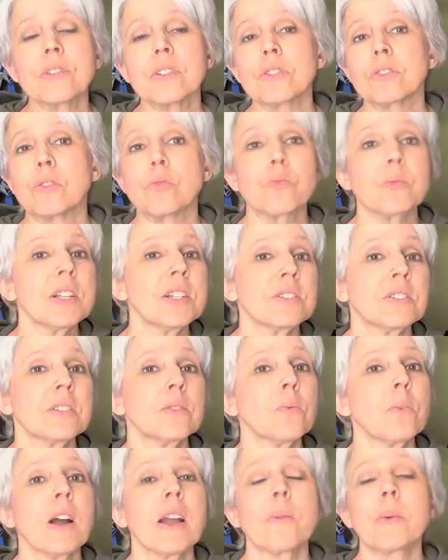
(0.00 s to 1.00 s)
There's a
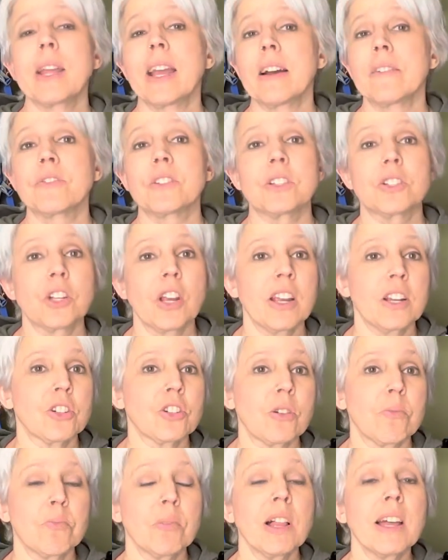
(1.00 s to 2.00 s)
reason why we have to change
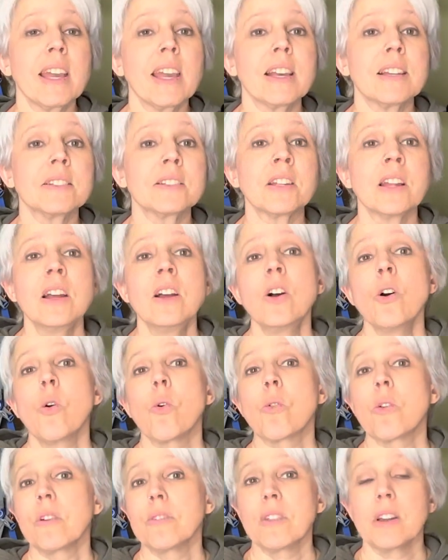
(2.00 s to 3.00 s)
our plans,
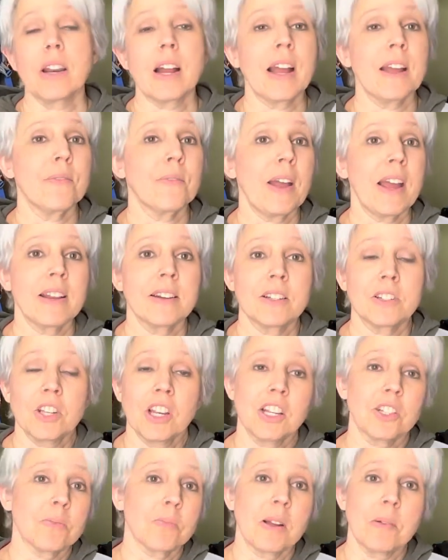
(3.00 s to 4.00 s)
or that I've had to
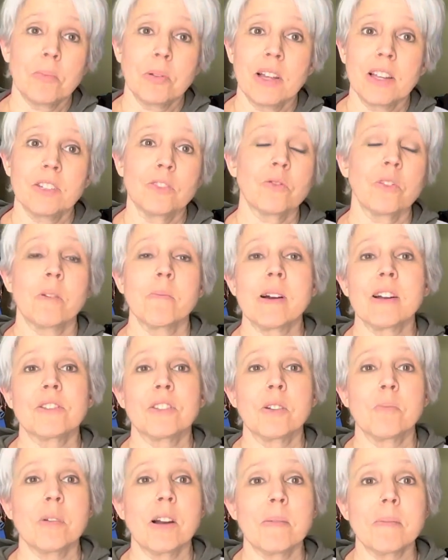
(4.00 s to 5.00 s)
change my plans when I'm out
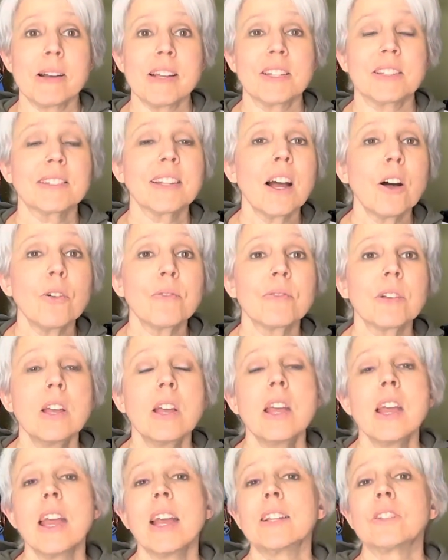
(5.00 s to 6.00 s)
there by myself.
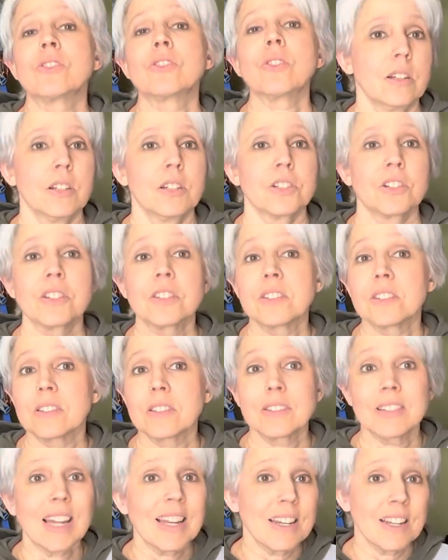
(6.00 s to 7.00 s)
And so
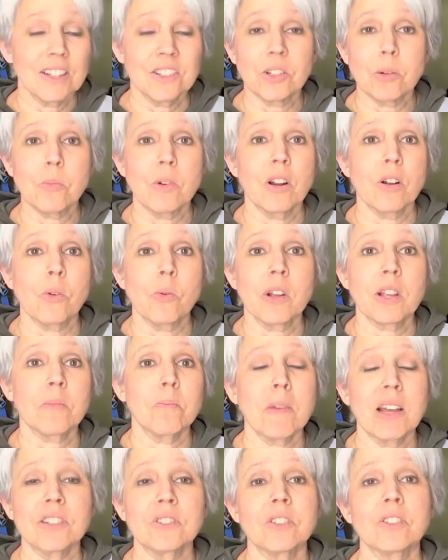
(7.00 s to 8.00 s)
just sending someone a quick
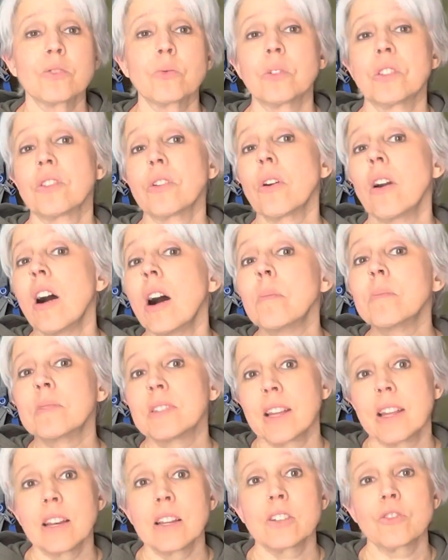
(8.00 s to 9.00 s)
message with your
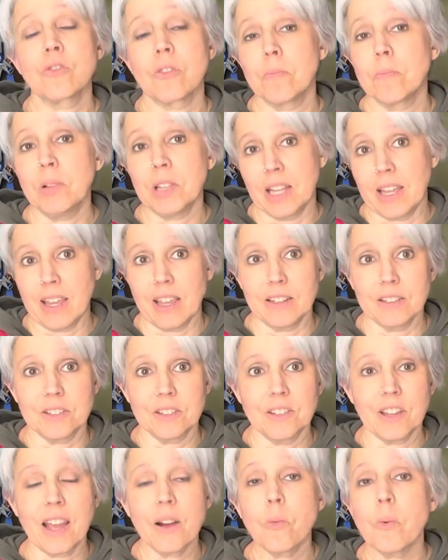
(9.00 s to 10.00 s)
updated
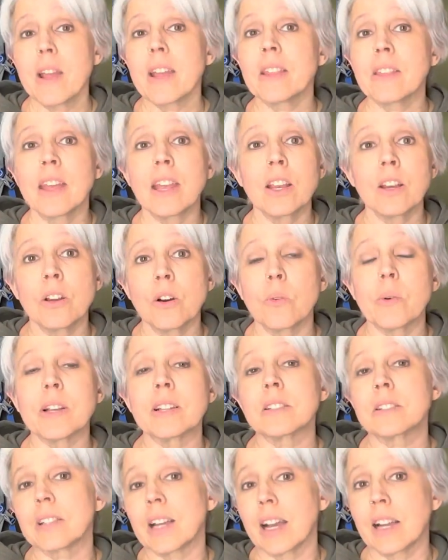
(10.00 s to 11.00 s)
plans. That way they know
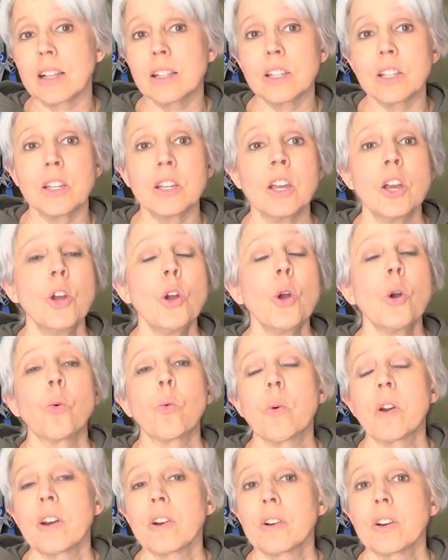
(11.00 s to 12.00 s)
exactly
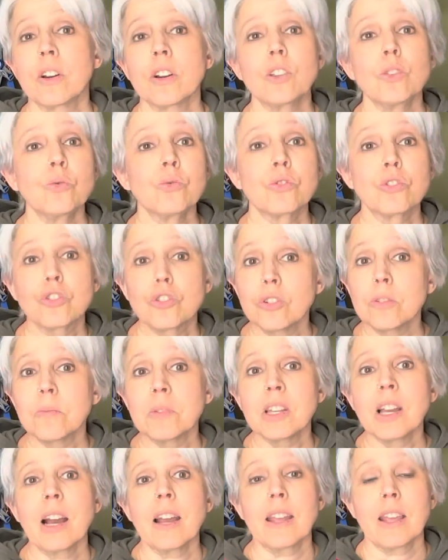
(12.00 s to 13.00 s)
where you should
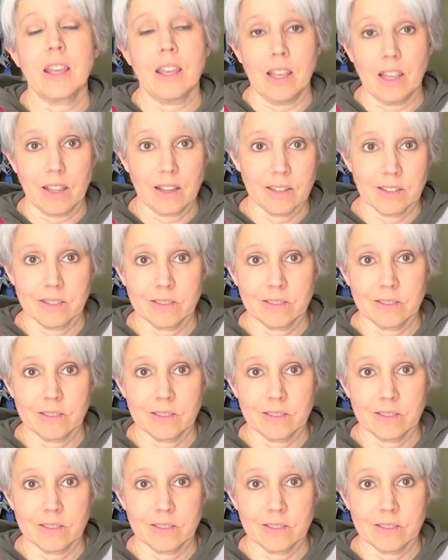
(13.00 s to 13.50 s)
be hiking.